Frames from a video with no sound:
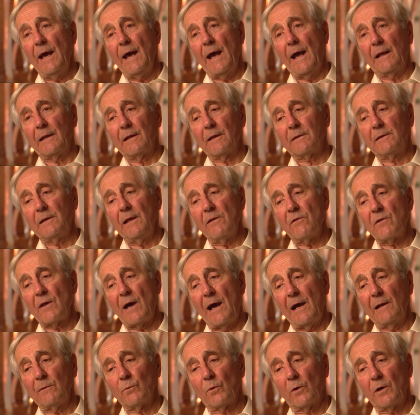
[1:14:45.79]
and the
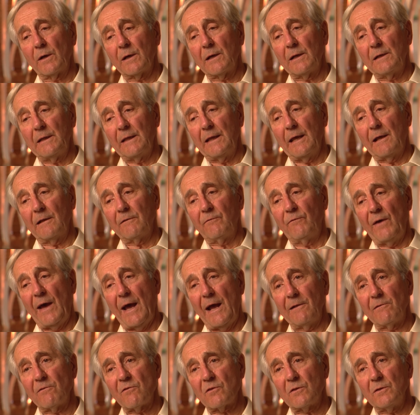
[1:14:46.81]
design work in the
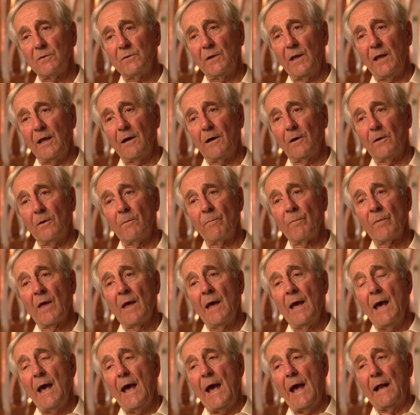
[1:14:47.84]
advanced studio,
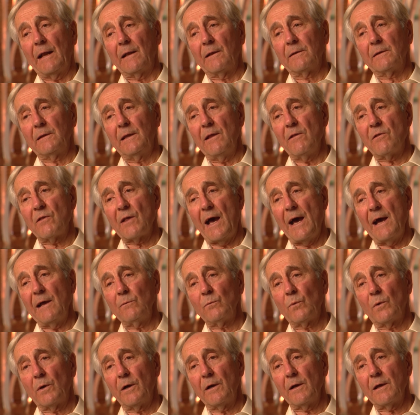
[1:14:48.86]
and
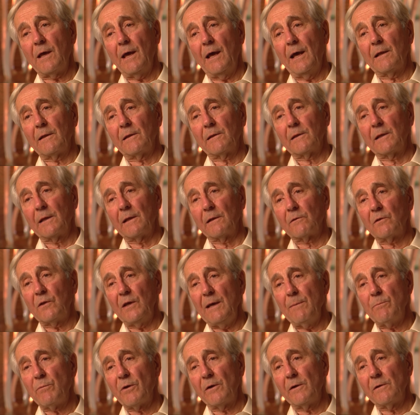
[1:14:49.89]
design work in the
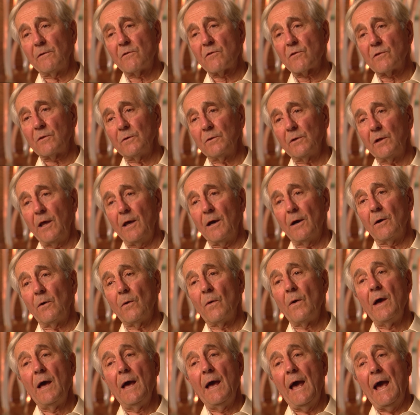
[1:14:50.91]
T-Bird
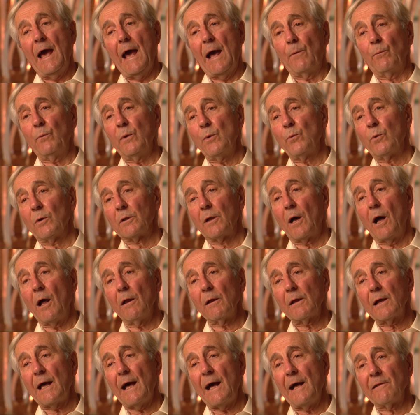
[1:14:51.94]
studio, and we will
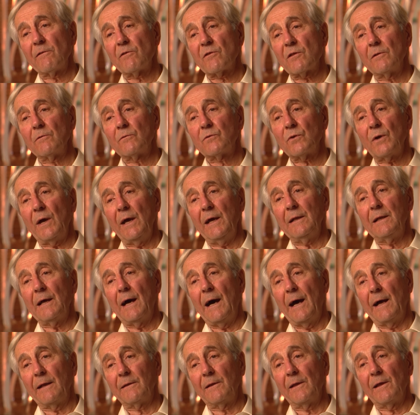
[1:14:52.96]
all concentrate
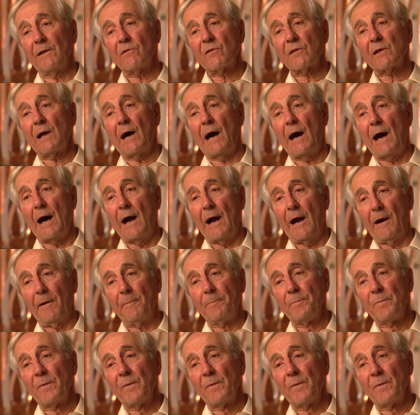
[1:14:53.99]
on this car.